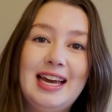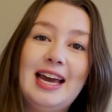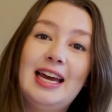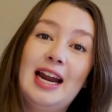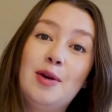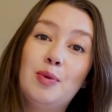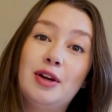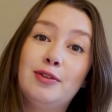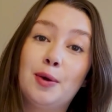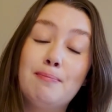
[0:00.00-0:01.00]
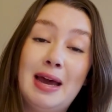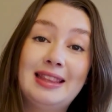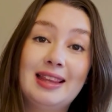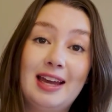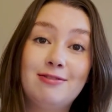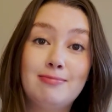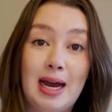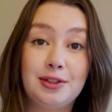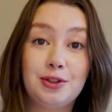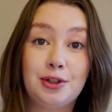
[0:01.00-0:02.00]
and I am one of your MedLife
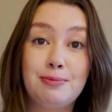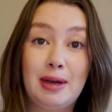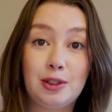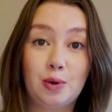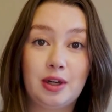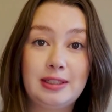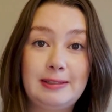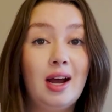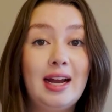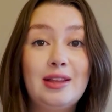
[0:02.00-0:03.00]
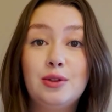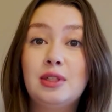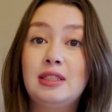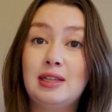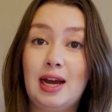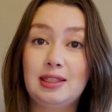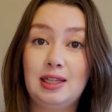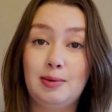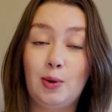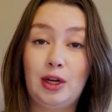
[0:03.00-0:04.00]
Mastery mentors. I have those exact
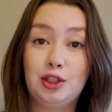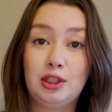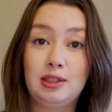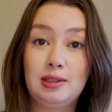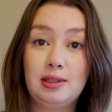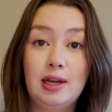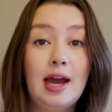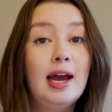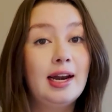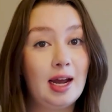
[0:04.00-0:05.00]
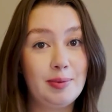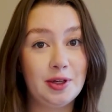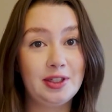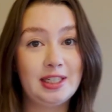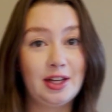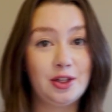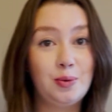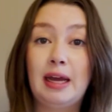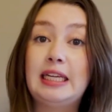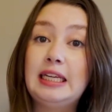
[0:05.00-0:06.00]
same questions, and I'm here to tell you
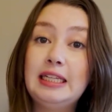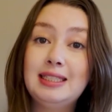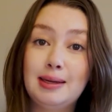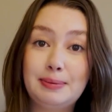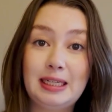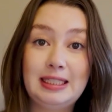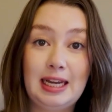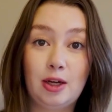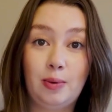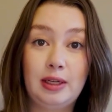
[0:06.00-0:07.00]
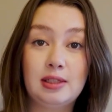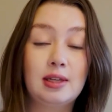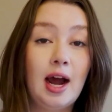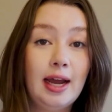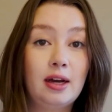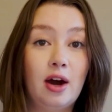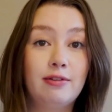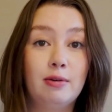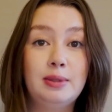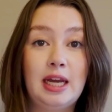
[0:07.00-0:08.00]
my key tips and takeaways that I got
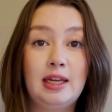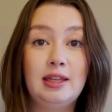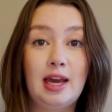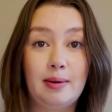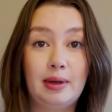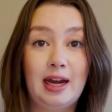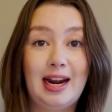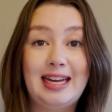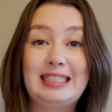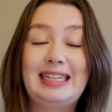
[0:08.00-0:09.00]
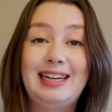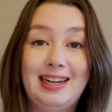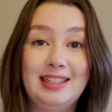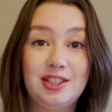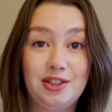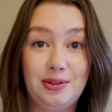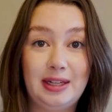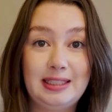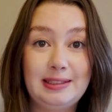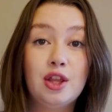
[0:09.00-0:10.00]
from taking the MCAT as a Canadian
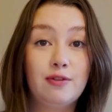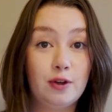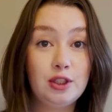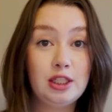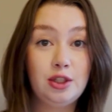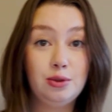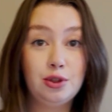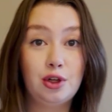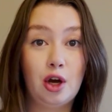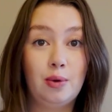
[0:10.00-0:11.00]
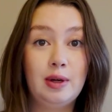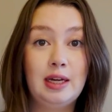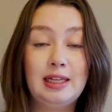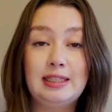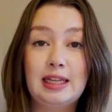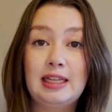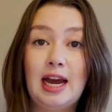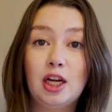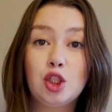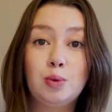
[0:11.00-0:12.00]
student. The first thing you should know is that the
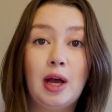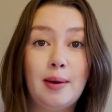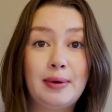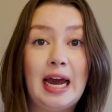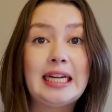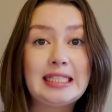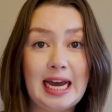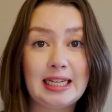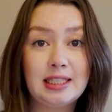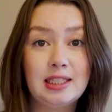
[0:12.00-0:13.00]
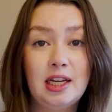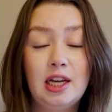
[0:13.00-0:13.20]
actual MCAT test